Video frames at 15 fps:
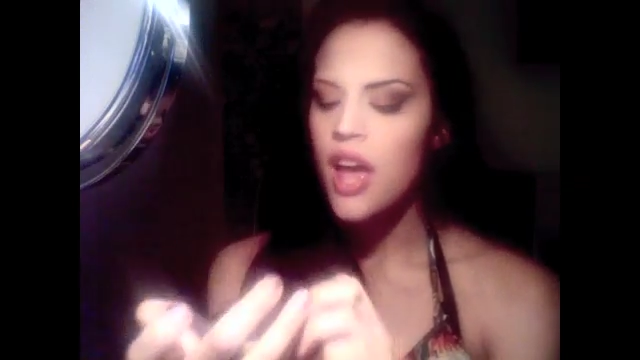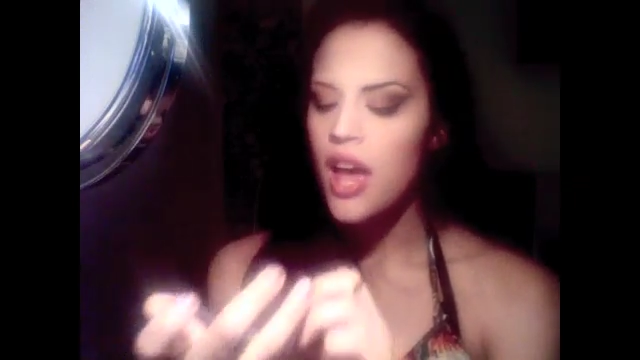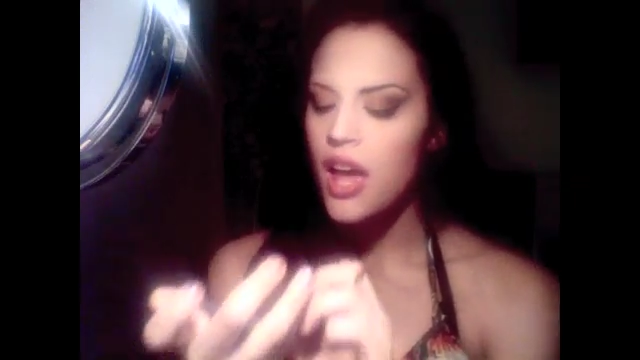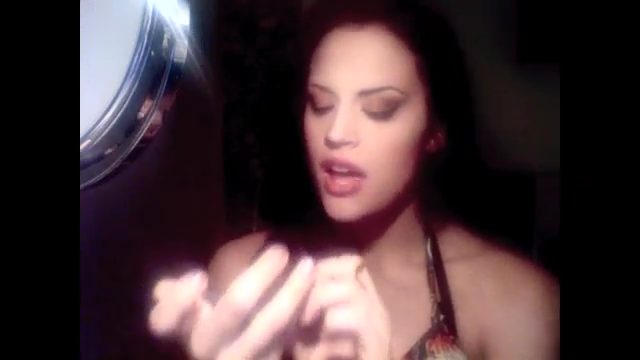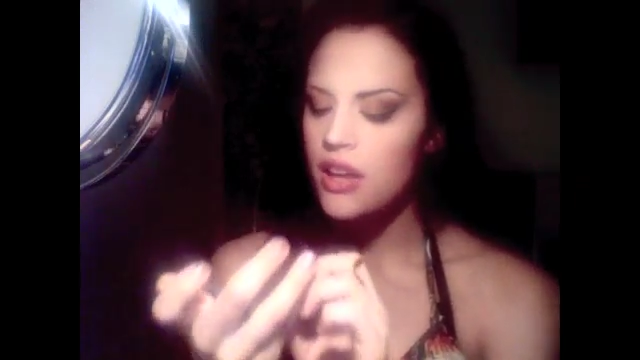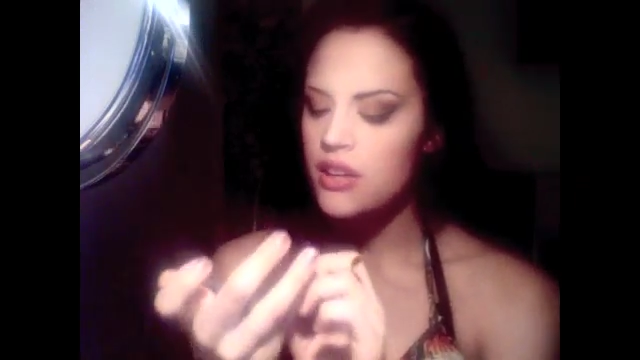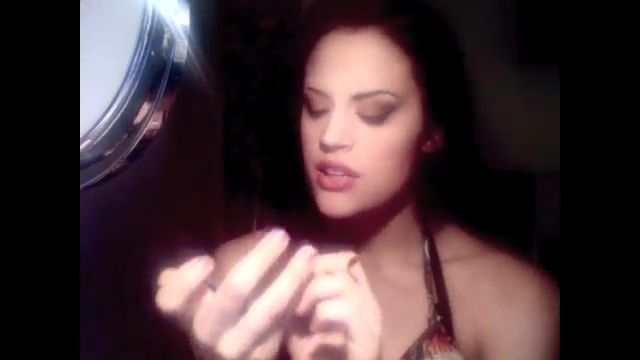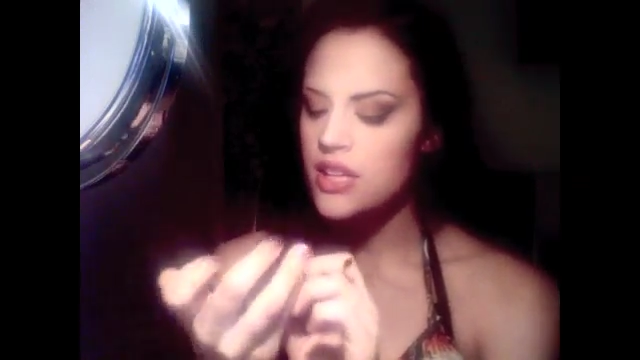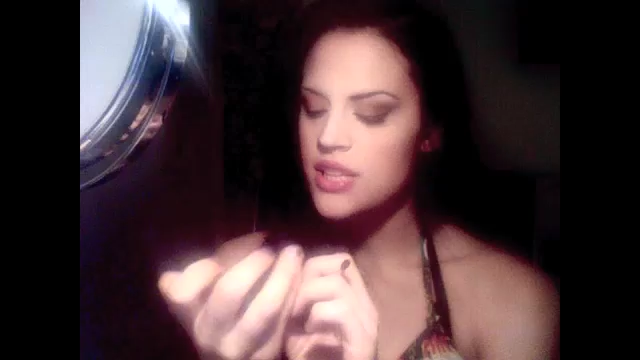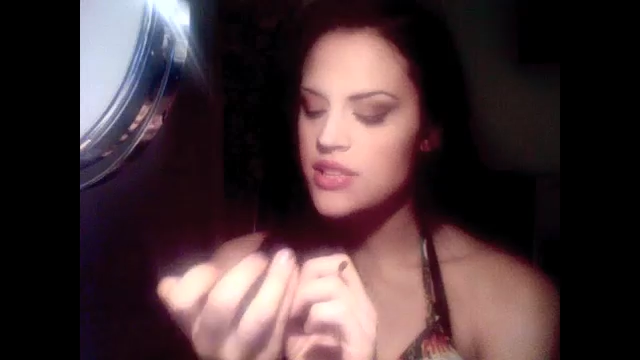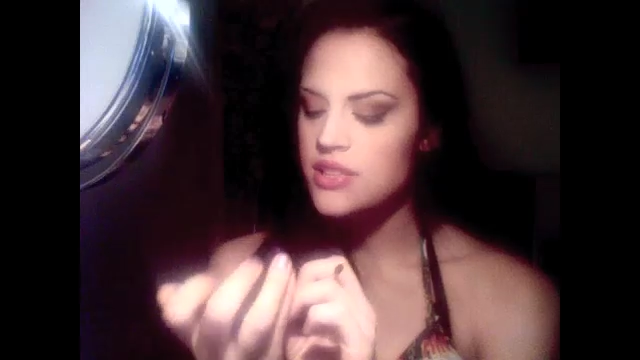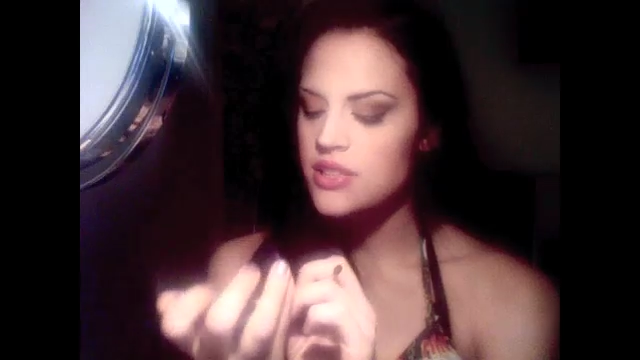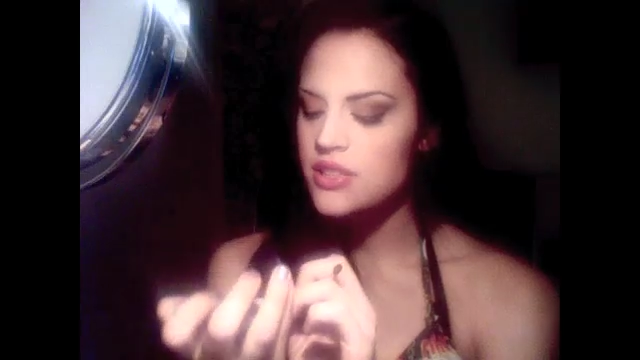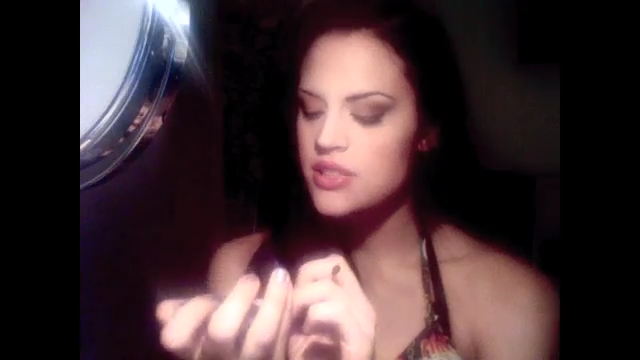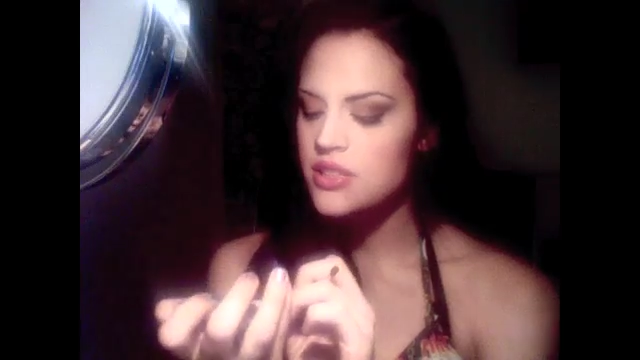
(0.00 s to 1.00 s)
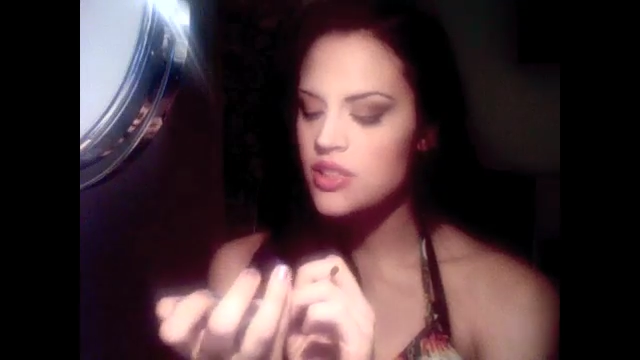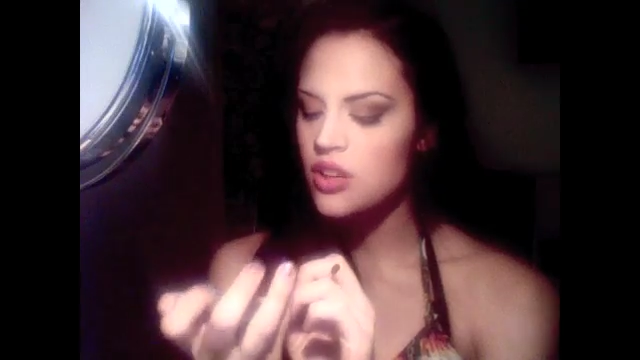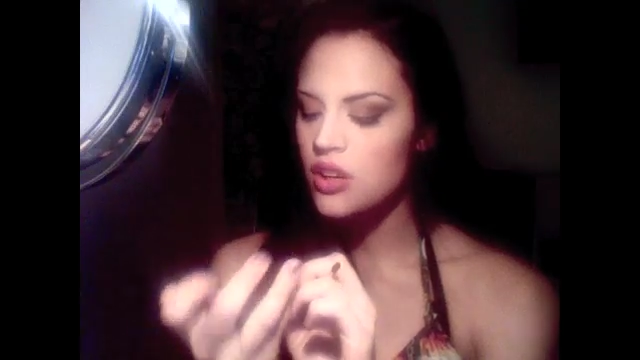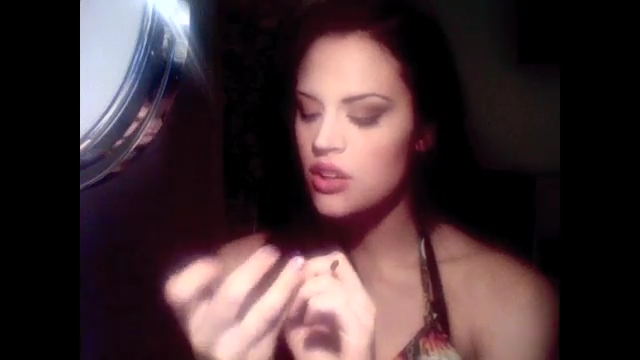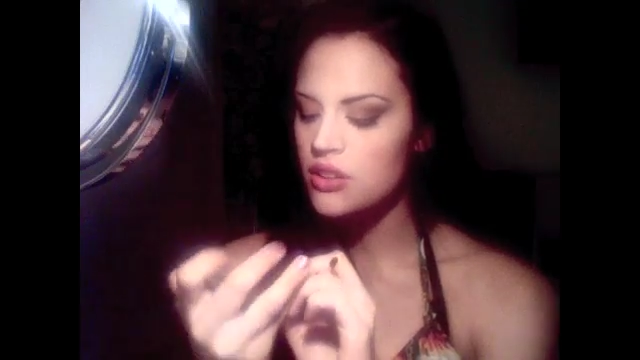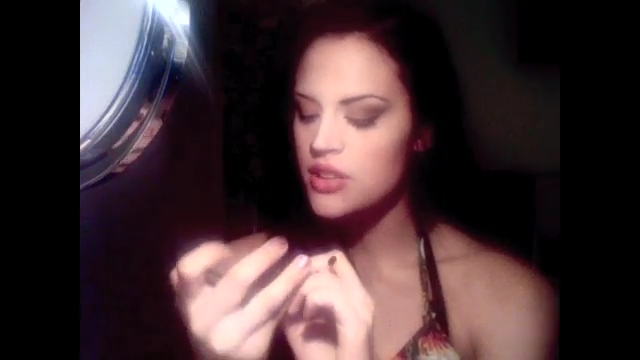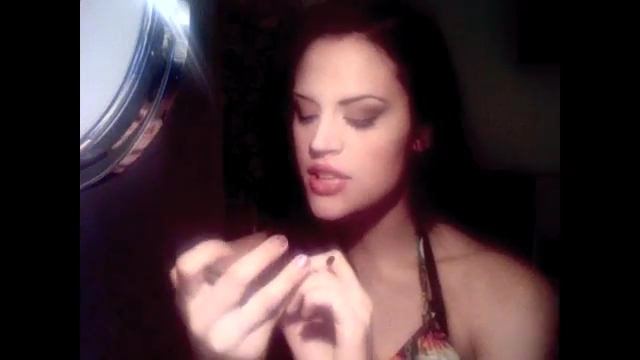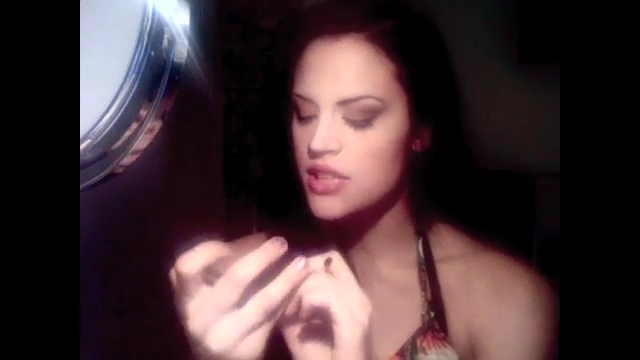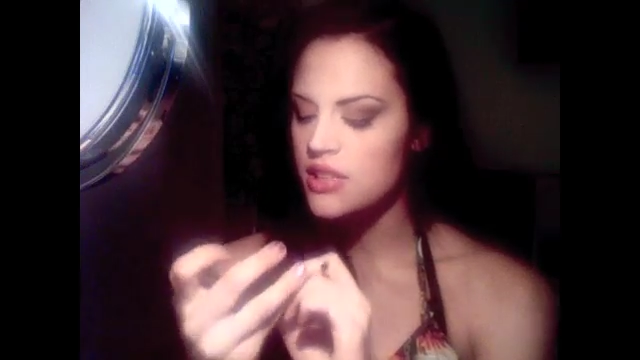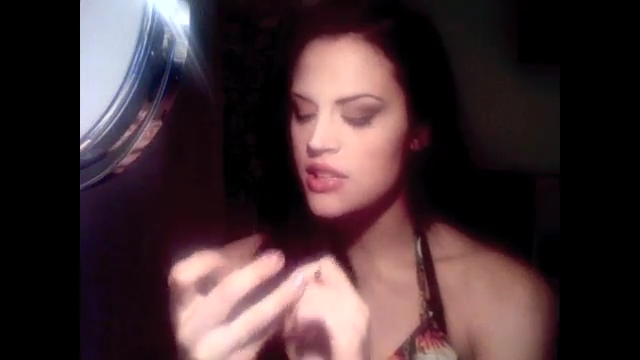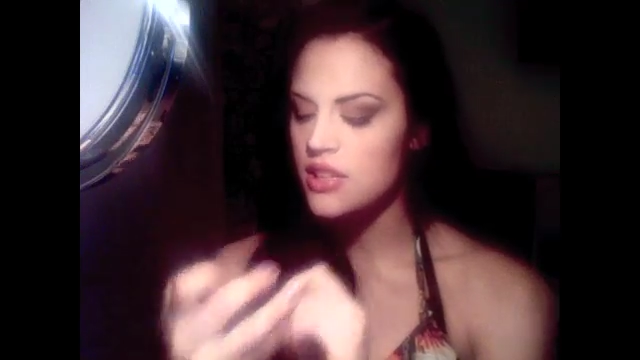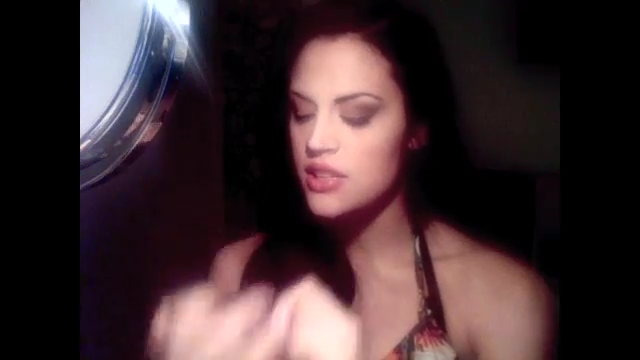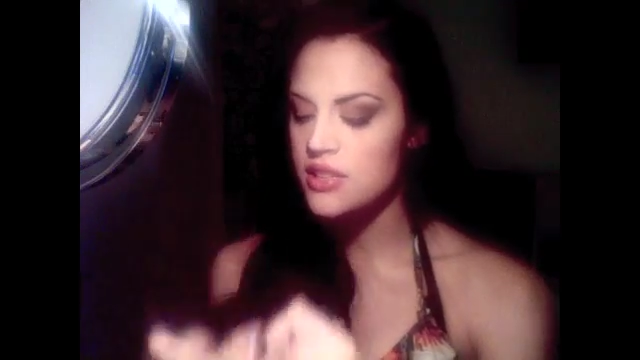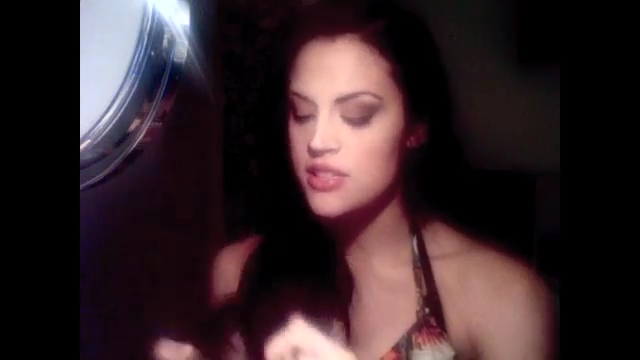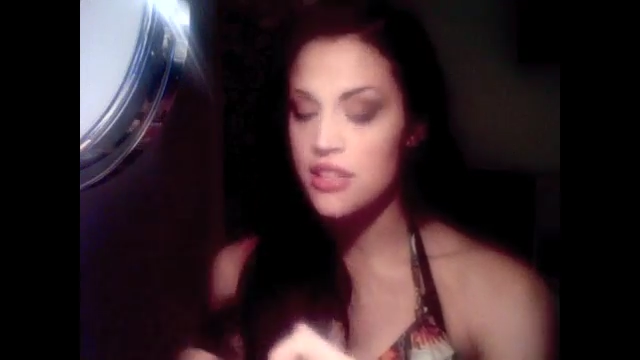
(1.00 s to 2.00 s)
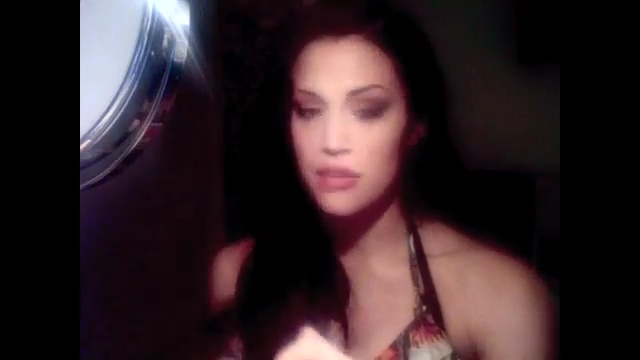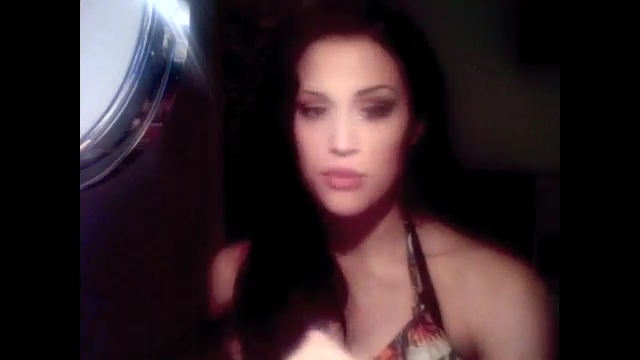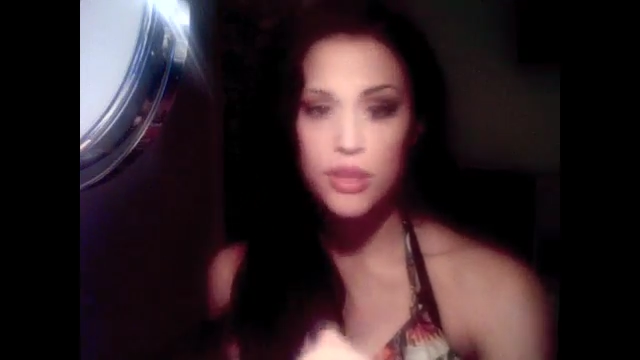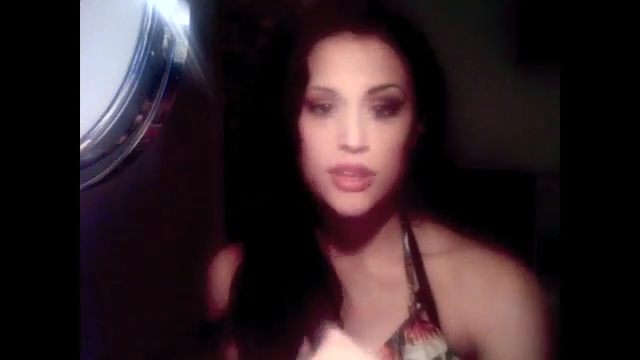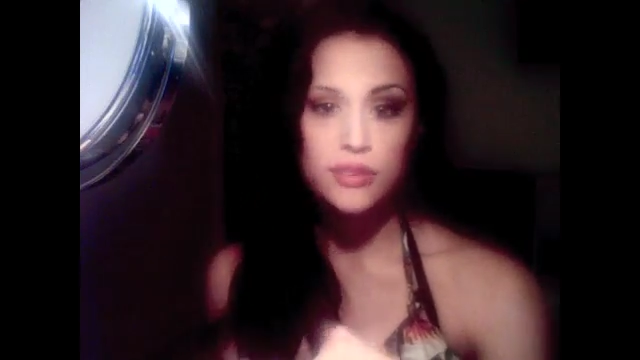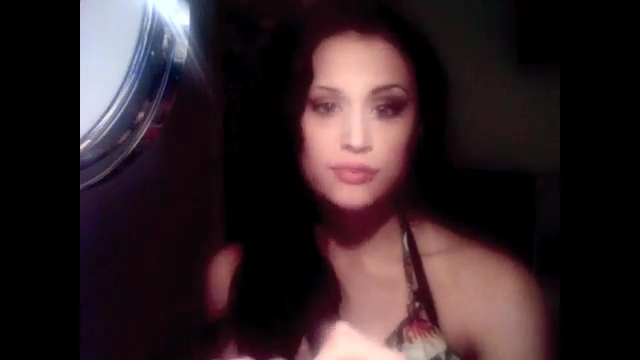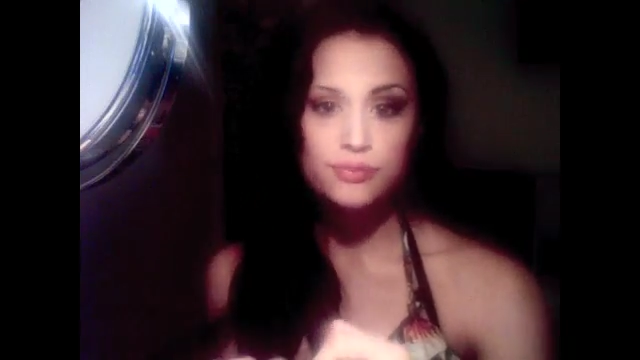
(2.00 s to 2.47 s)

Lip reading: And it's called Indian Summer.